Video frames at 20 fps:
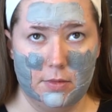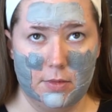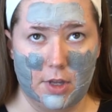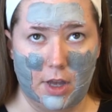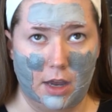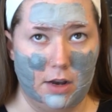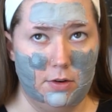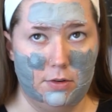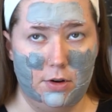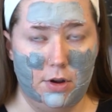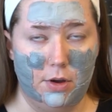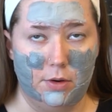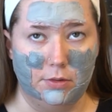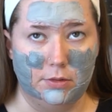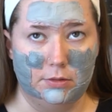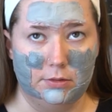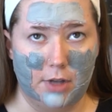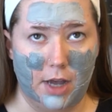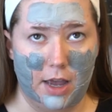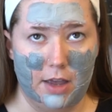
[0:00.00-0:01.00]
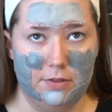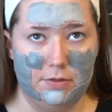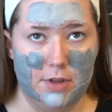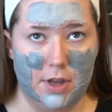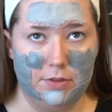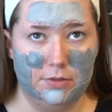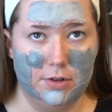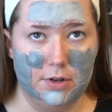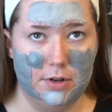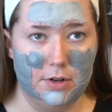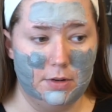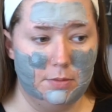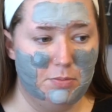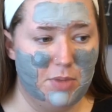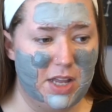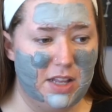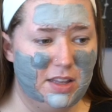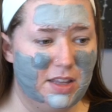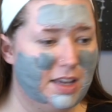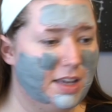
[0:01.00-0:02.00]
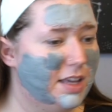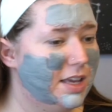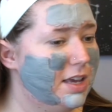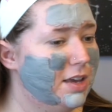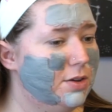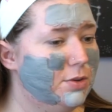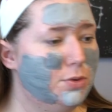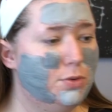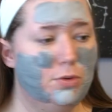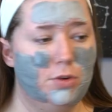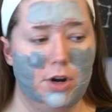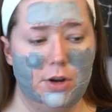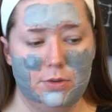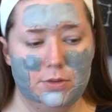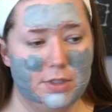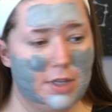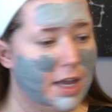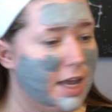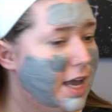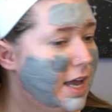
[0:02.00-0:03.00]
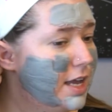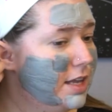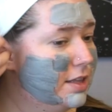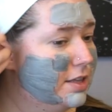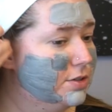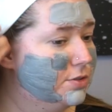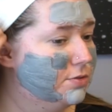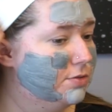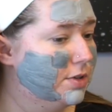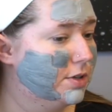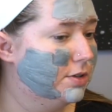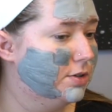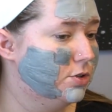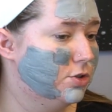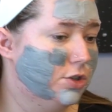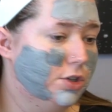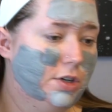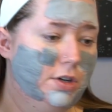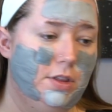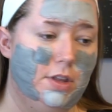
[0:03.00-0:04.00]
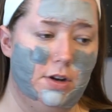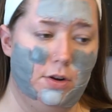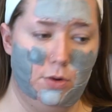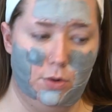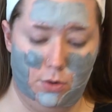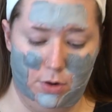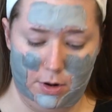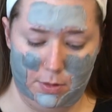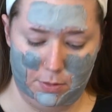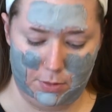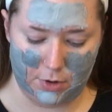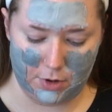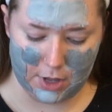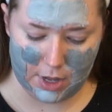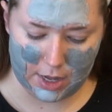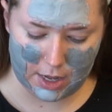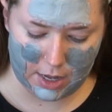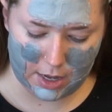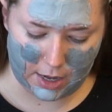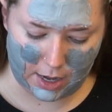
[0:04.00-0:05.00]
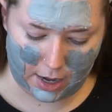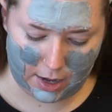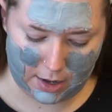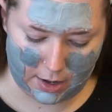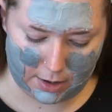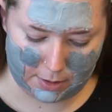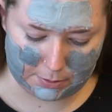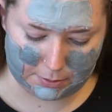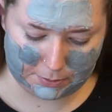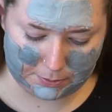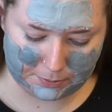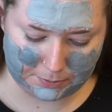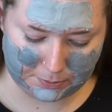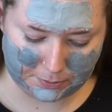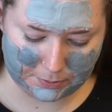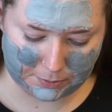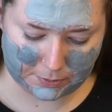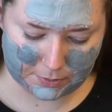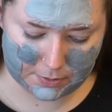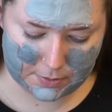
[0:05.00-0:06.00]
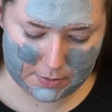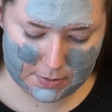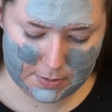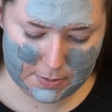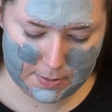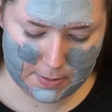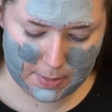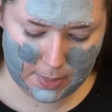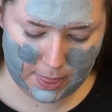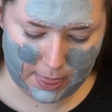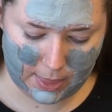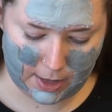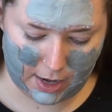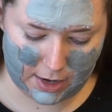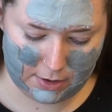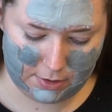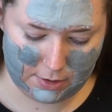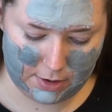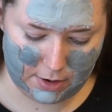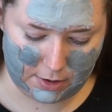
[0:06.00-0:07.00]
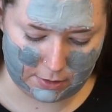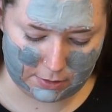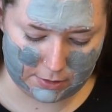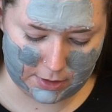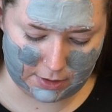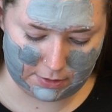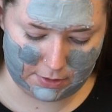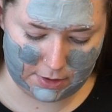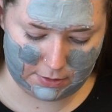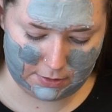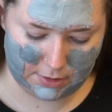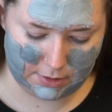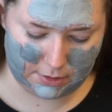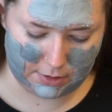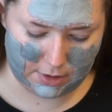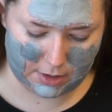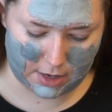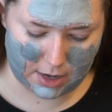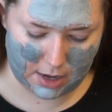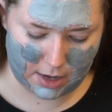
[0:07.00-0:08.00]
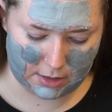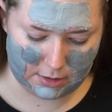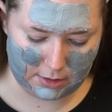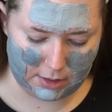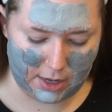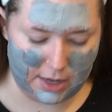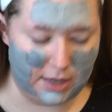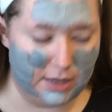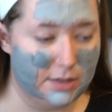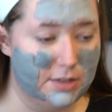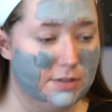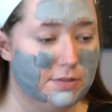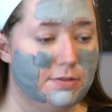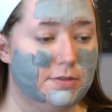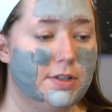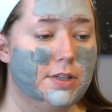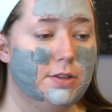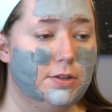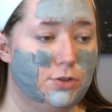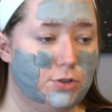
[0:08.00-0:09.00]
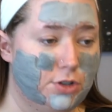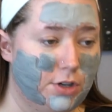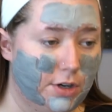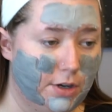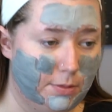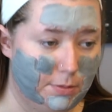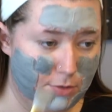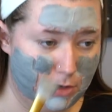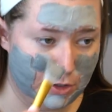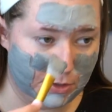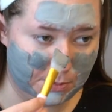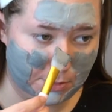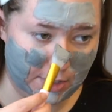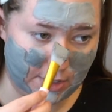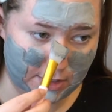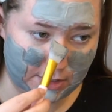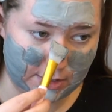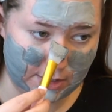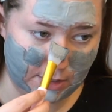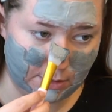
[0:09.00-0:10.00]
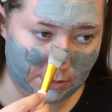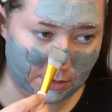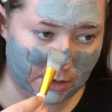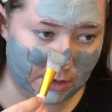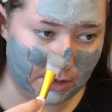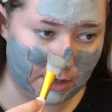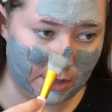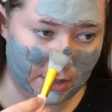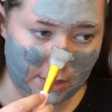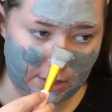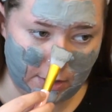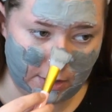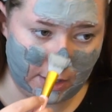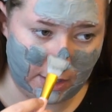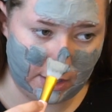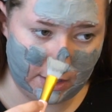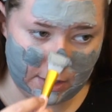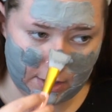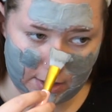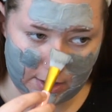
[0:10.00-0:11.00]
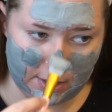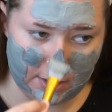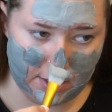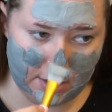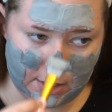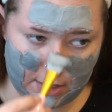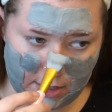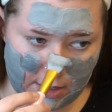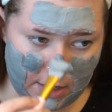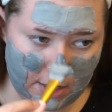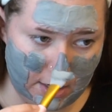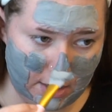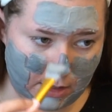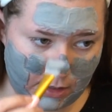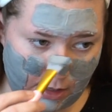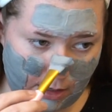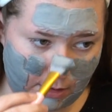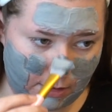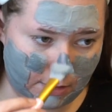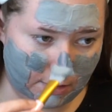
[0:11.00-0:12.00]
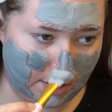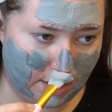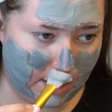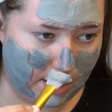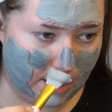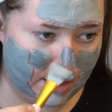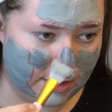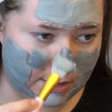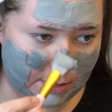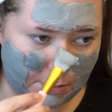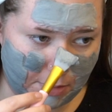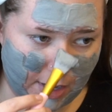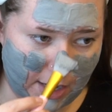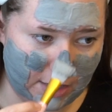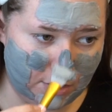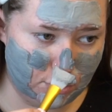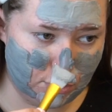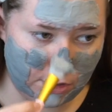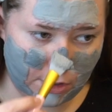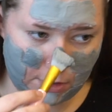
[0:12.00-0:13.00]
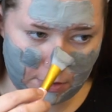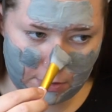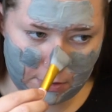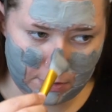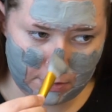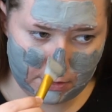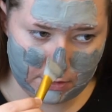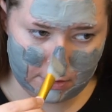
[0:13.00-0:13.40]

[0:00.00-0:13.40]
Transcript: I don't know. I've never been like, ew, gross, I hate this villager, they're horrible. I don't know. I've never not liked a villager just because they were ugly. Like, is it Pytro?